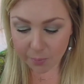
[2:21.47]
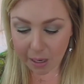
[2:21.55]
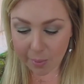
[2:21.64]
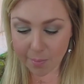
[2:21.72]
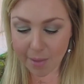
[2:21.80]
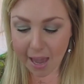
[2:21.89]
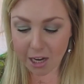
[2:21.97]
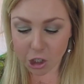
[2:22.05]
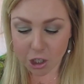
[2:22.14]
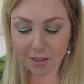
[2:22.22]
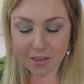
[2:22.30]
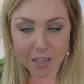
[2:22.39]
but I
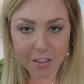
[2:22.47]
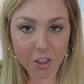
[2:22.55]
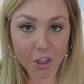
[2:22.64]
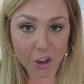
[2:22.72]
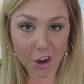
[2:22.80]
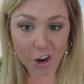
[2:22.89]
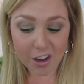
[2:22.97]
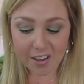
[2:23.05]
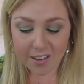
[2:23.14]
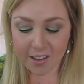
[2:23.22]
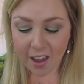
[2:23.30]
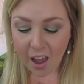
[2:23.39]
imagine it's in the
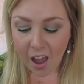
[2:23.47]
30s,